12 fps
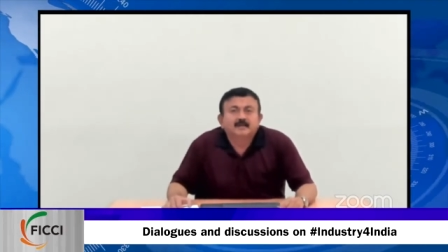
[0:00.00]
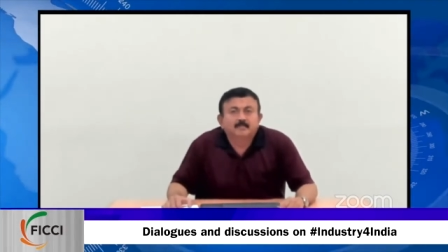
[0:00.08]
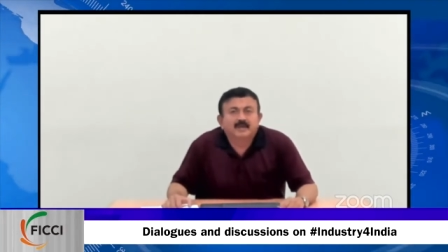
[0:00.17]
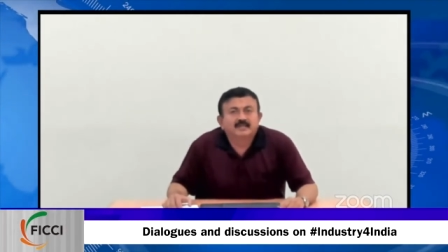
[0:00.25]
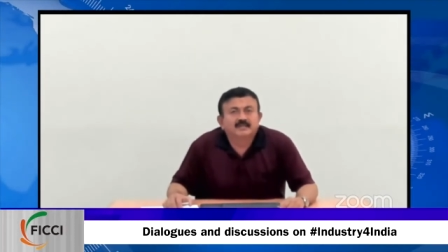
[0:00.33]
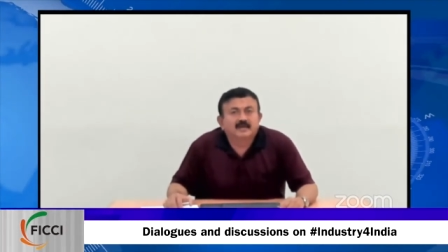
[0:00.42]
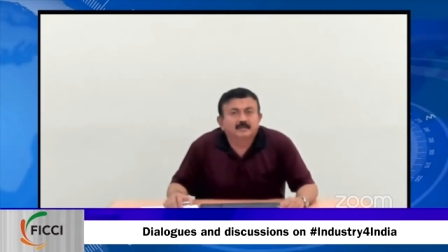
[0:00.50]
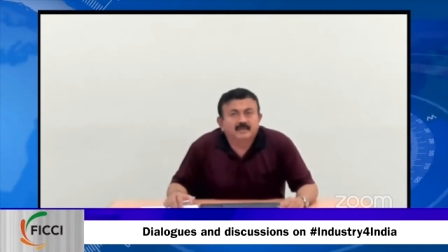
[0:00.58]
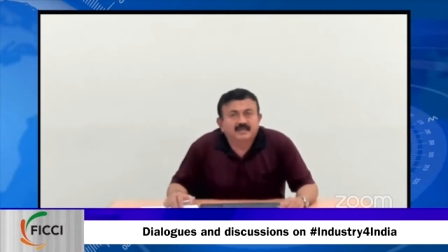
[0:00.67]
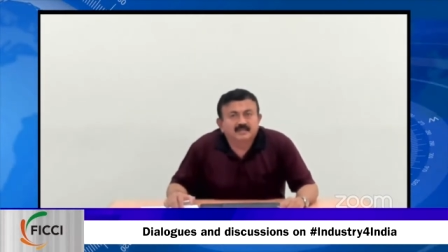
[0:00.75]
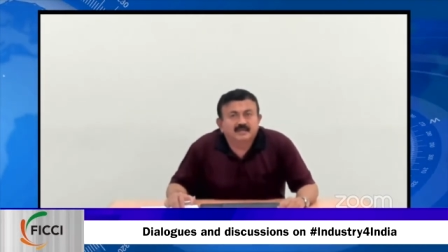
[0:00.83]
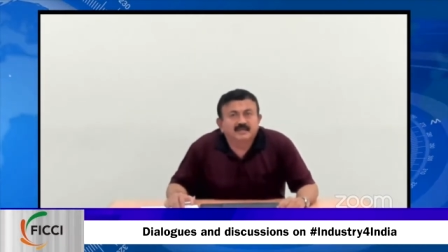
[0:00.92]
Mahindra and
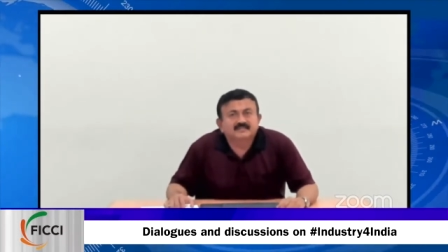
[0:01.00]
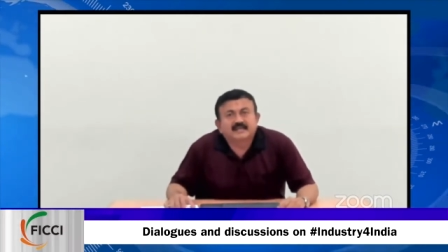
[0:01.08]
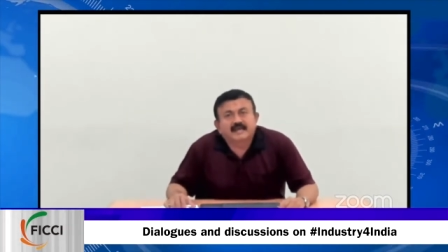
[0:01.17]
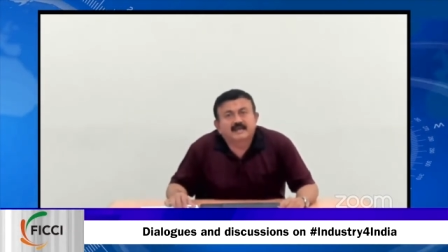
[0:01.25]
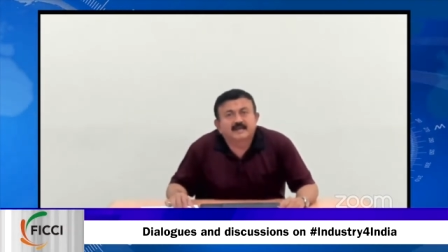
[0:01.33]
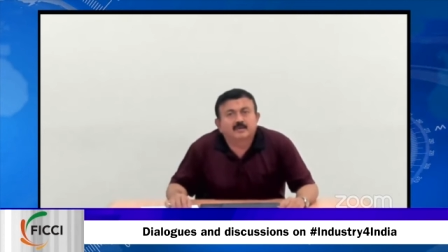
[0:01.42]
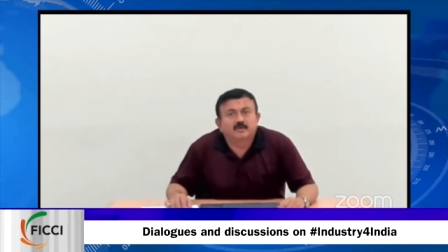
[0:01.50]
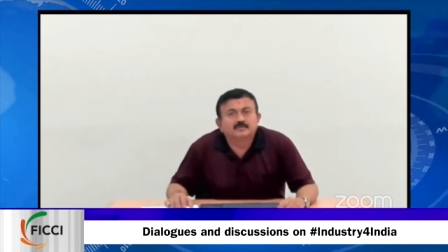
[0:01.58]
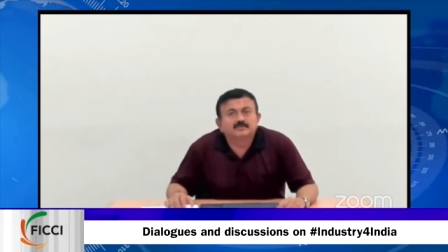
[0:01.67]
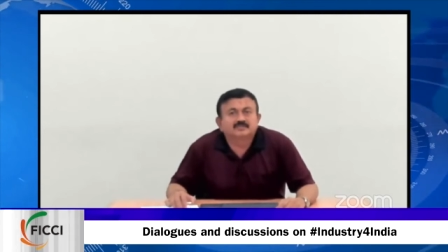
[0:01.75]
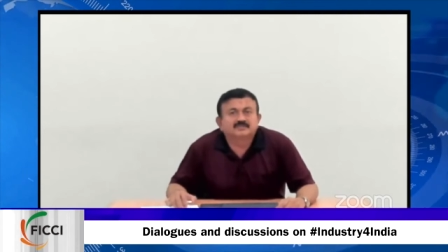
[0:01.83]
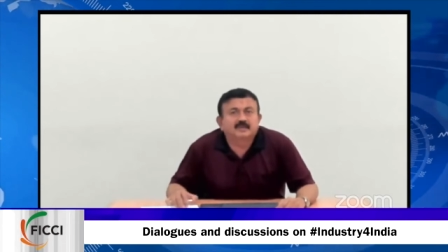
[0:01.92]
Mahindra and Skanray
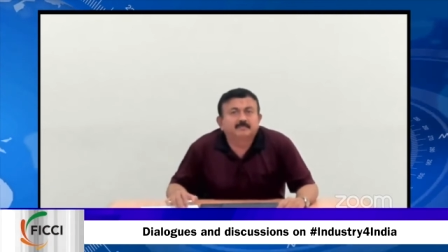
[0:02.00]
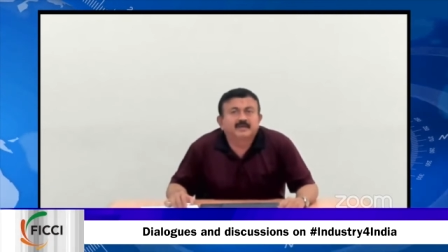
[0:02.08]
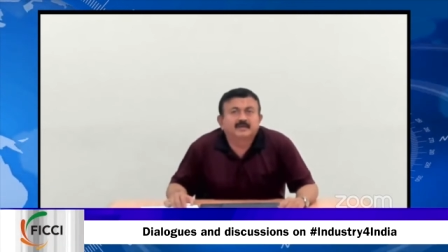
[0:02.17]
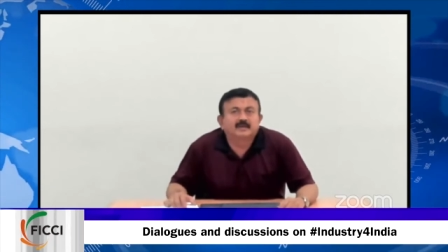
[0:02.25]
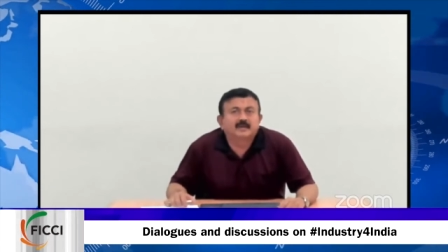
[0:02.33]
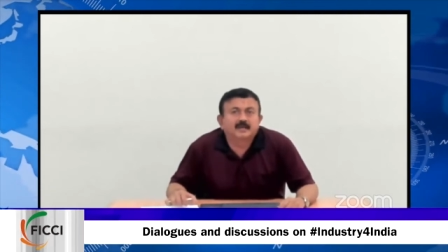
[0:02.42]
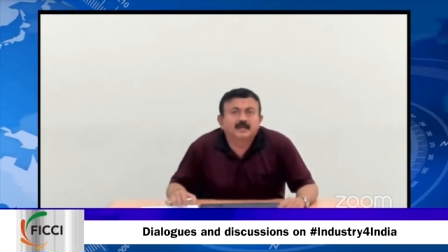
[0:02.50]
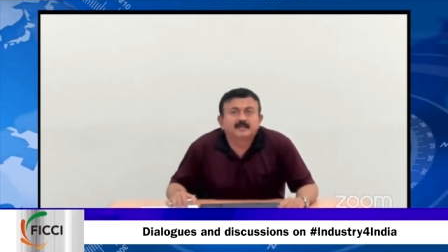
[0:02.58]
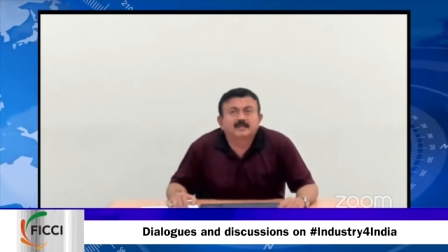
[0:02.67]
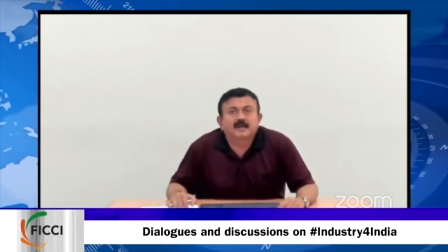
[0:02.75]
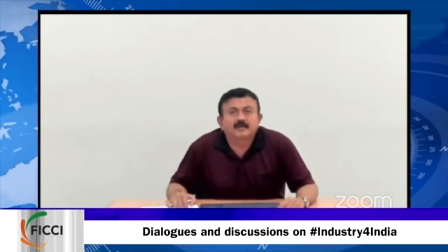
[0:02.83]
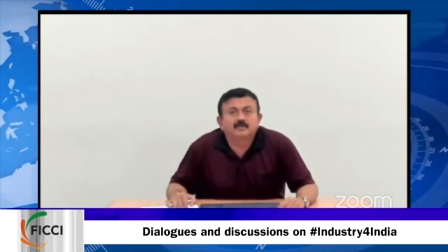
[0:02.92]
also submitted
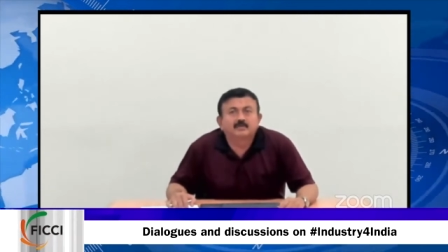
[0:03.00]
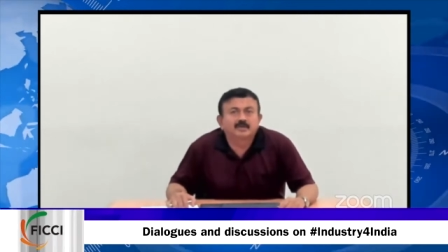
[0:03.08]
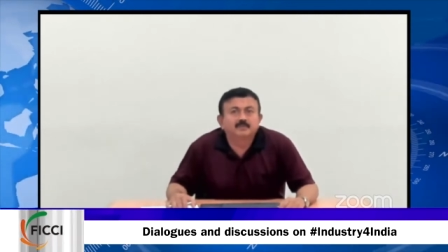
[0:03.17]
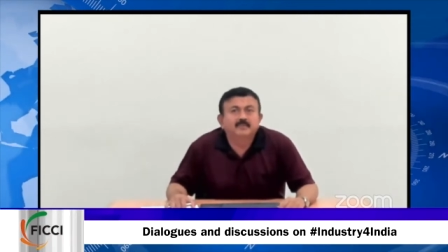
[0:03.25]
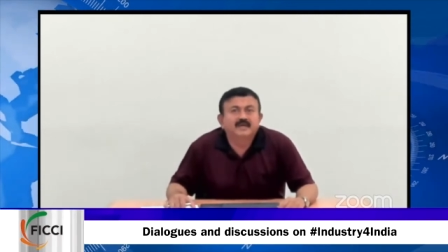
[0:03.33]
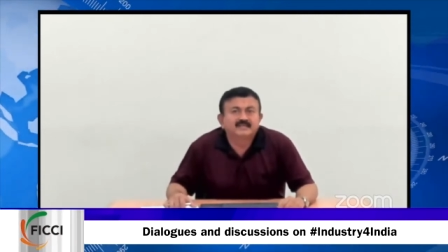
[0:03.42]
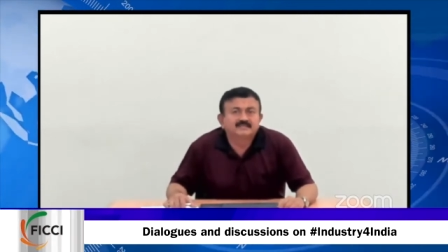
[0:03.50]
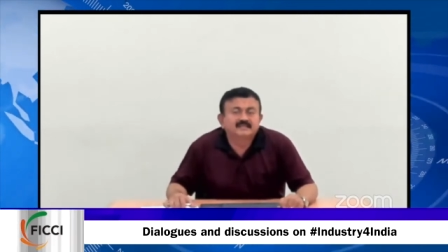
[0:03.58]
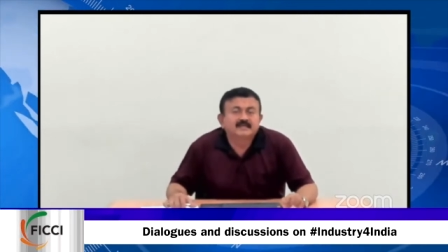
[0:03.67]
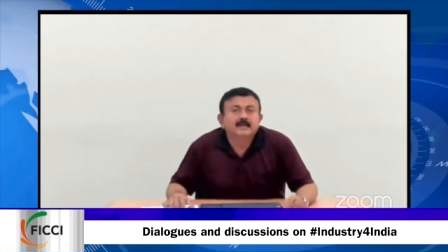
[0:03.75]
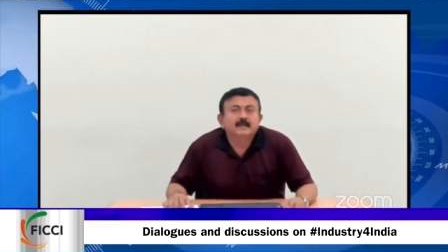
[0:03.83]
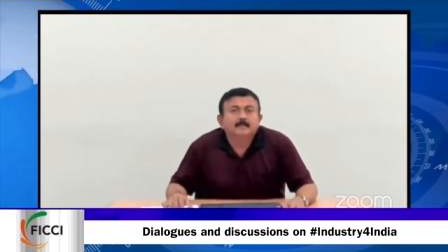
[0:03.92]
another IoT based.